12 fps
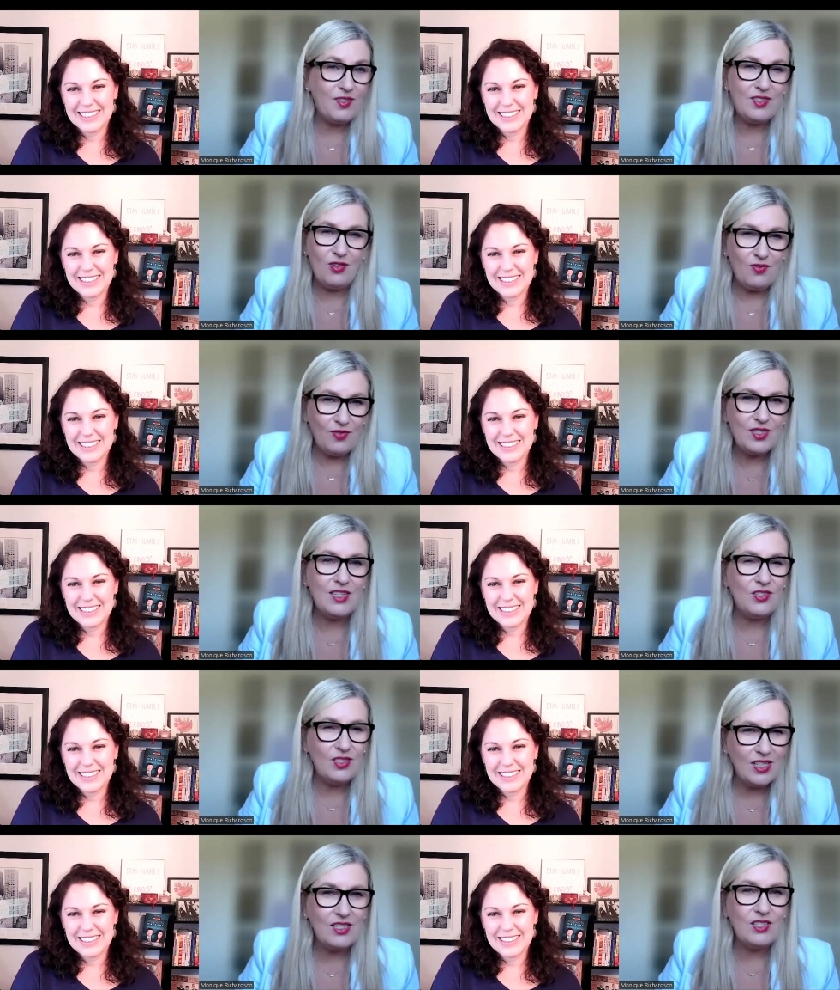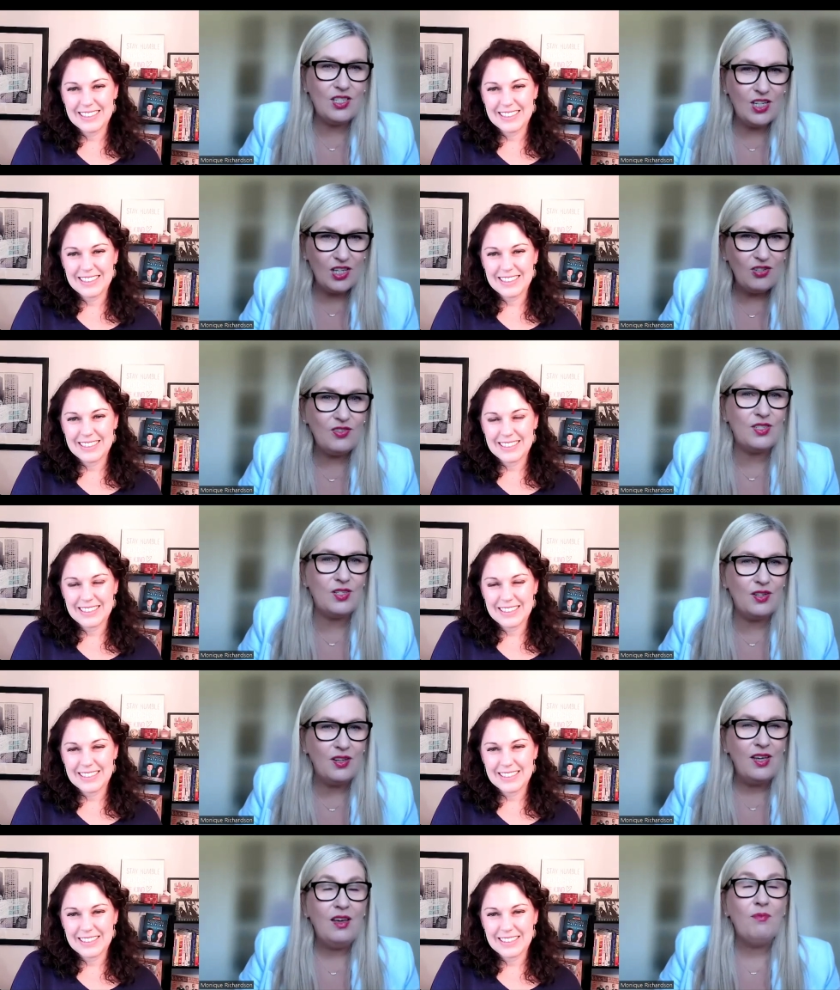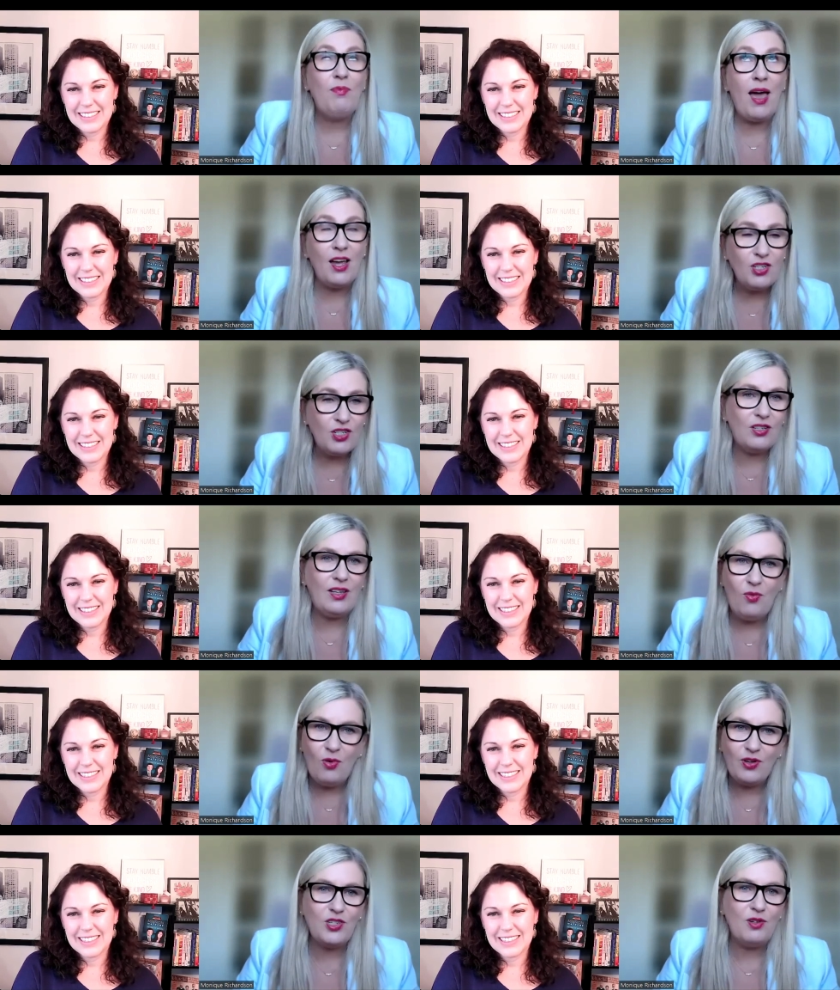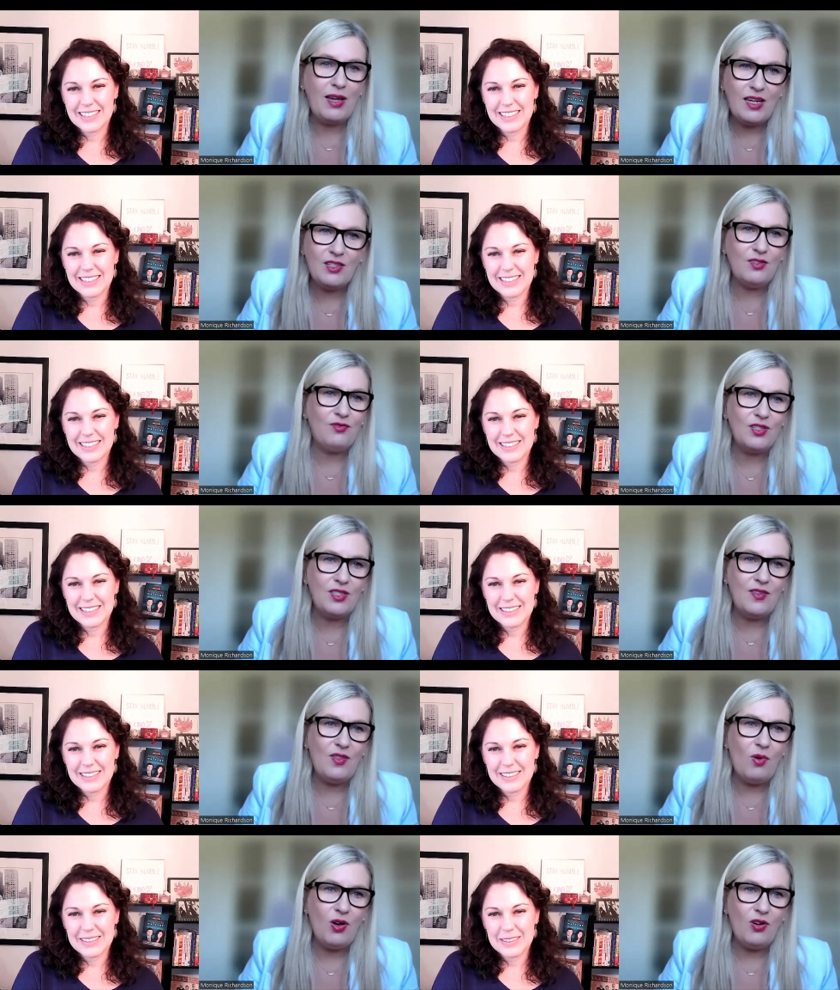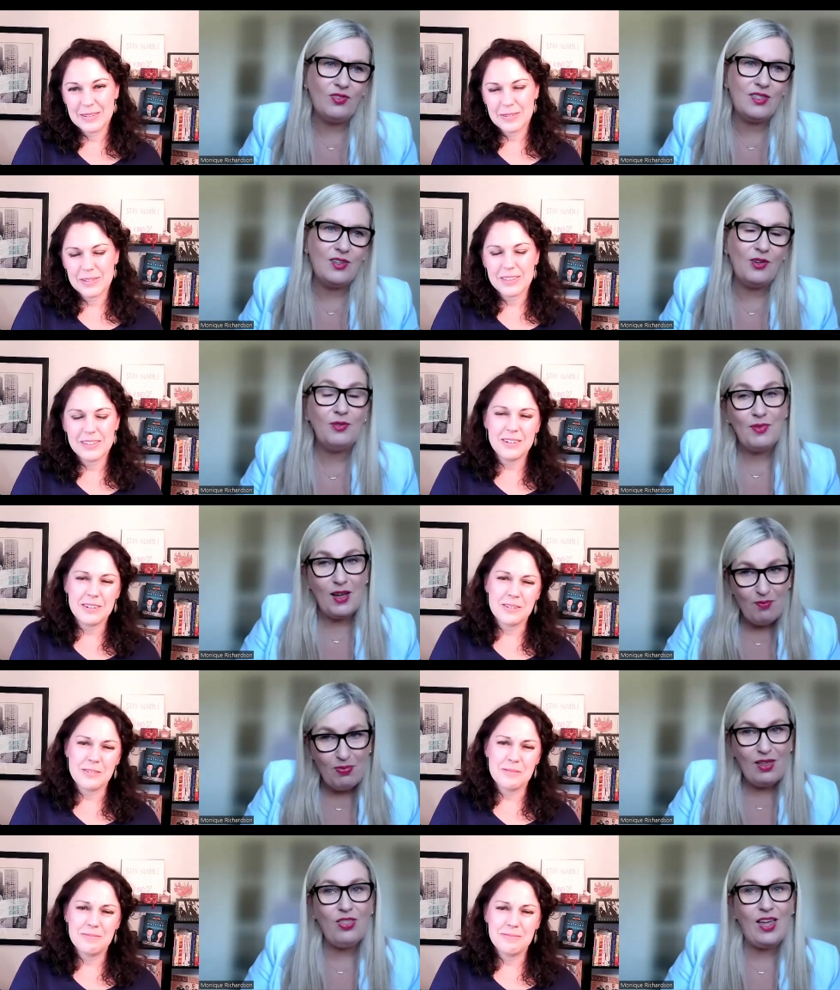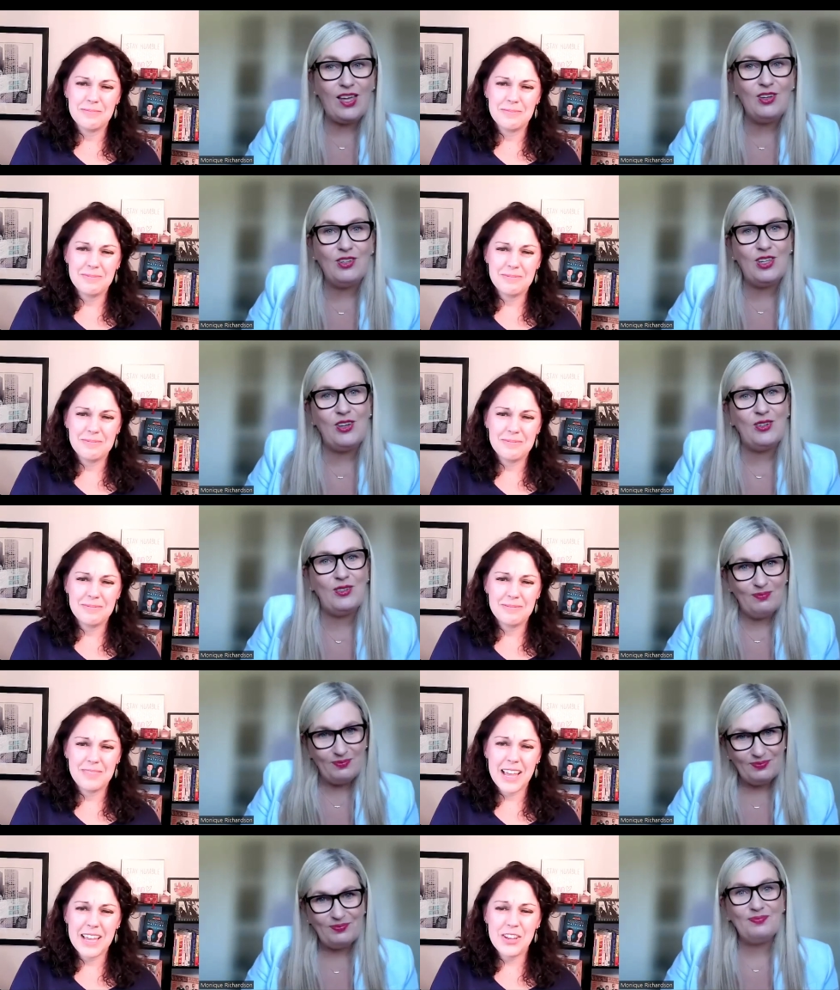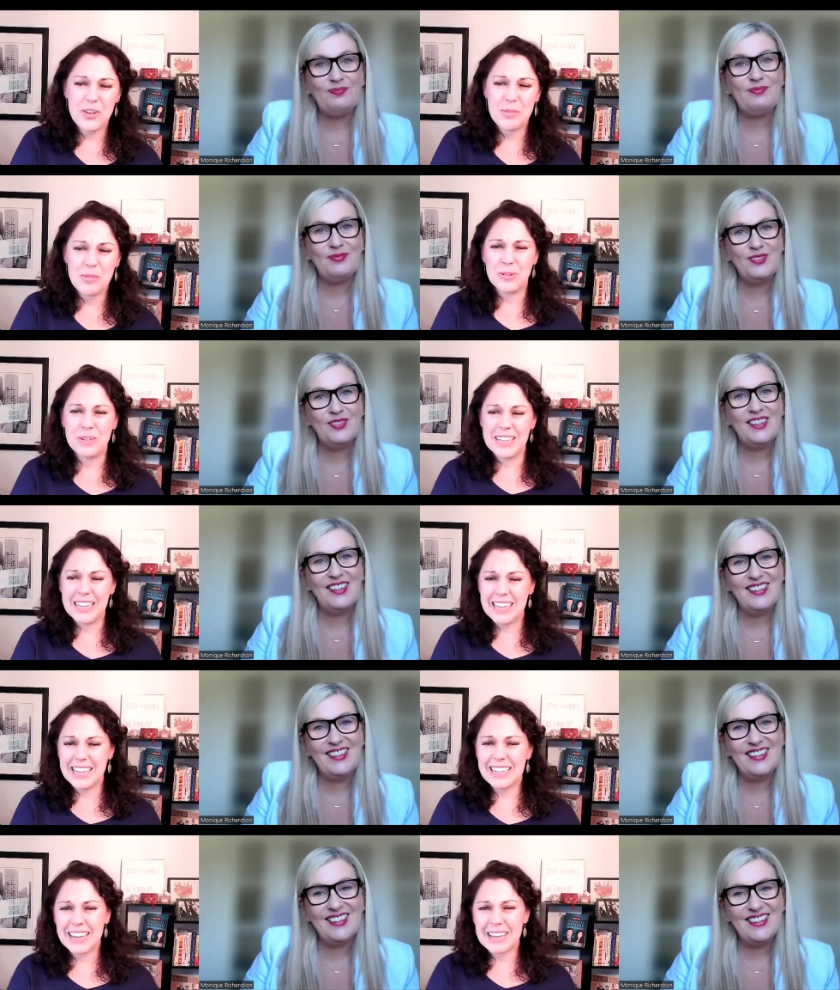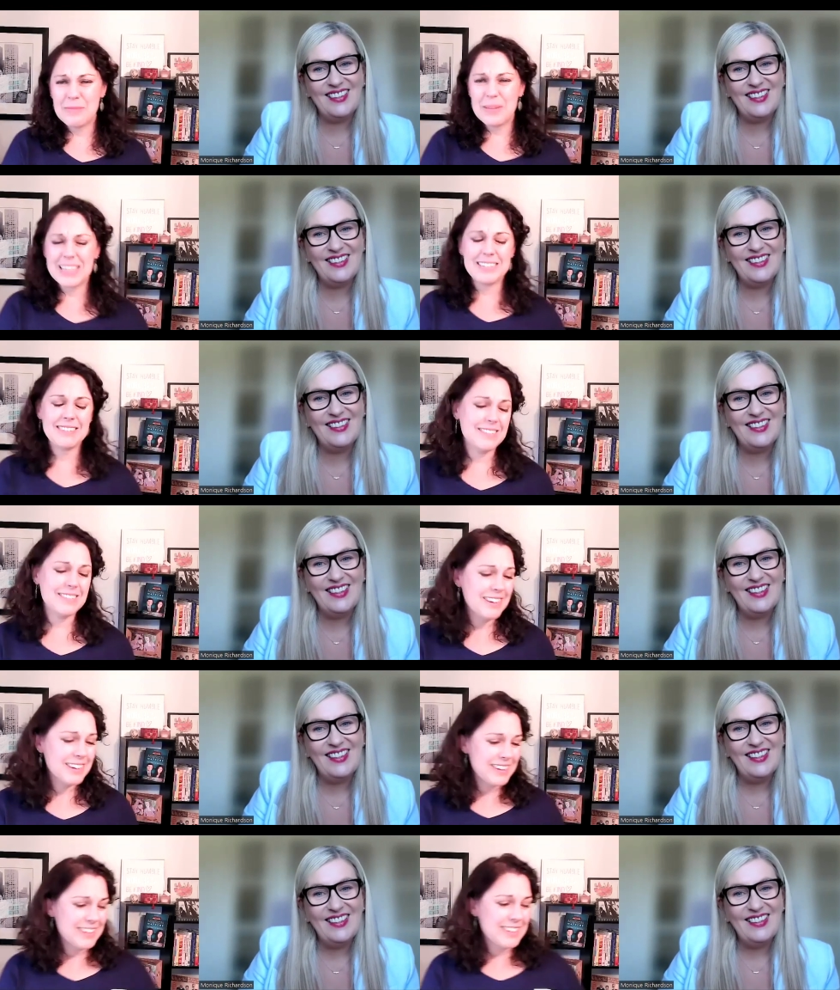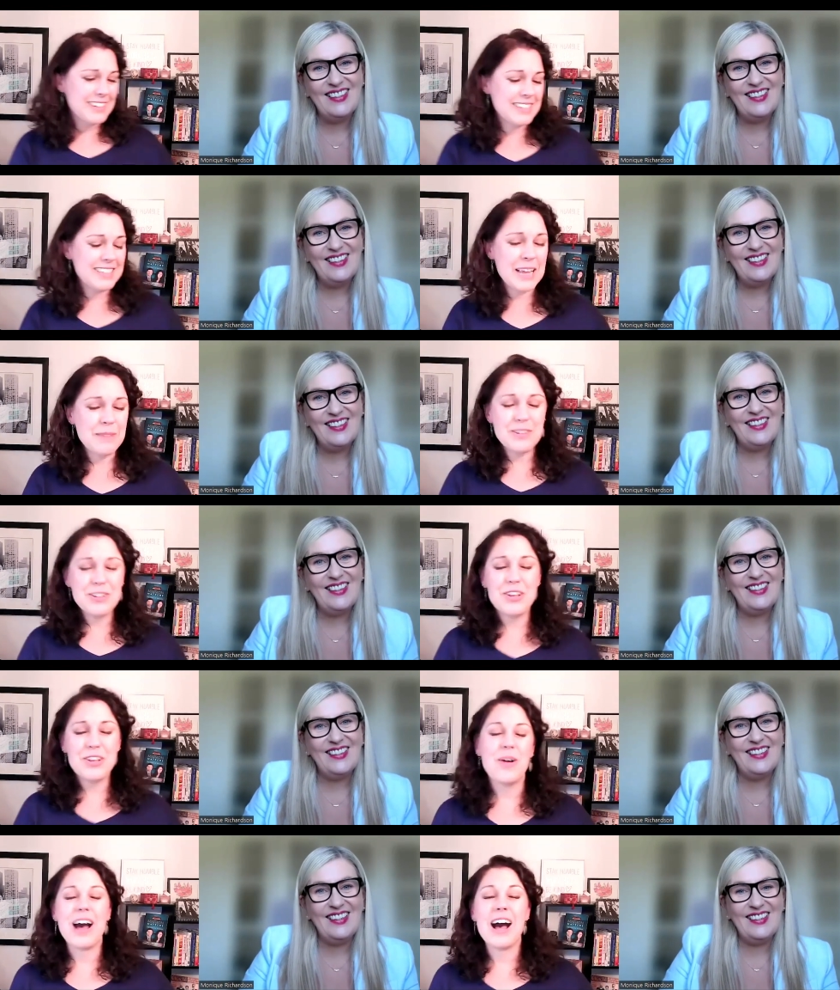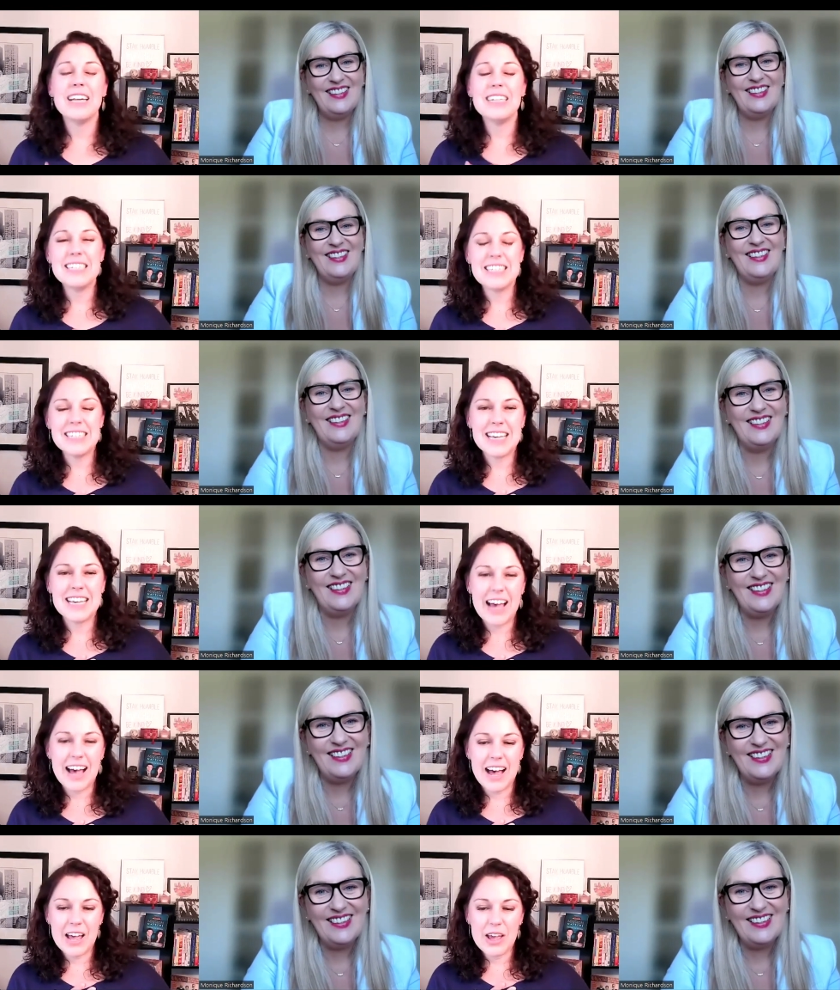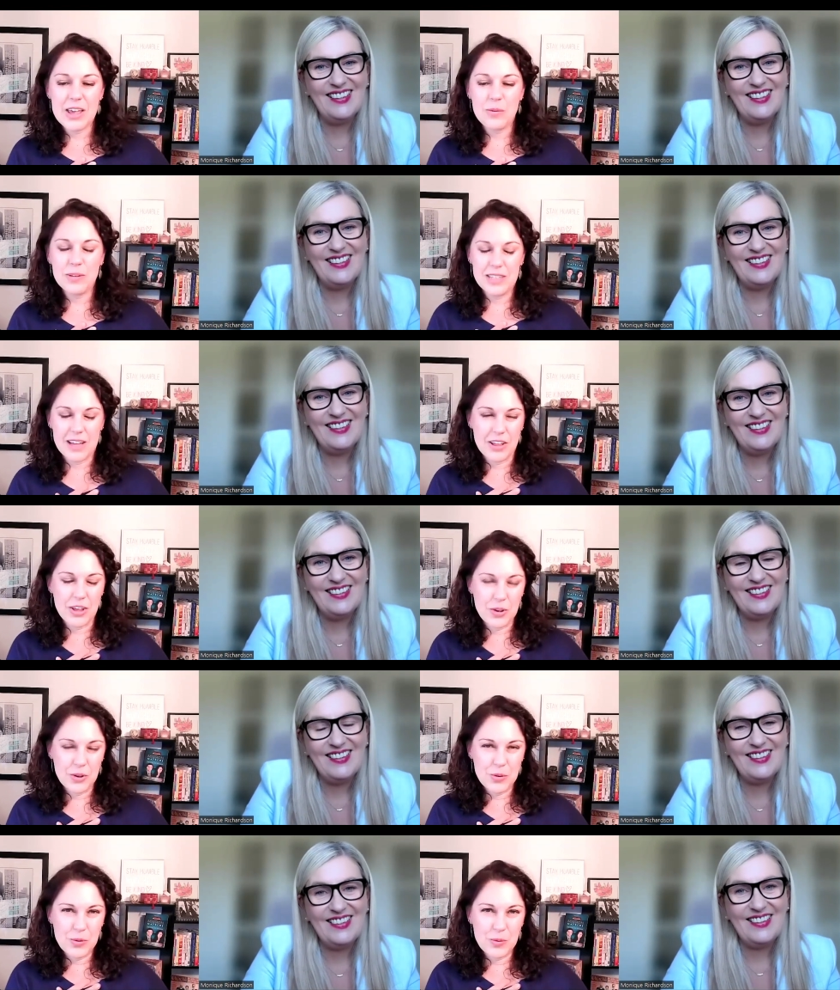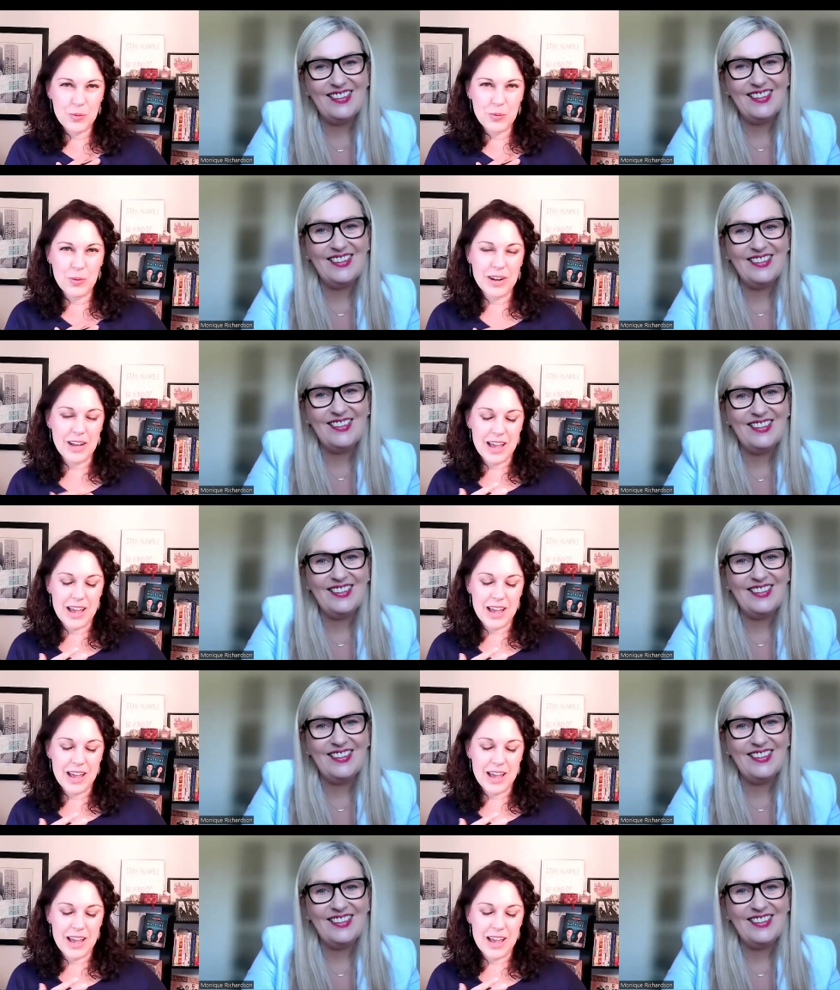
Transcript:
Speaker 1: of service that just continues to passionately work to make a difference in the world. So, a big thank you to you.
Speaker 2: Thank you, Monique. I mean, same to you. Honestly, I will tell you when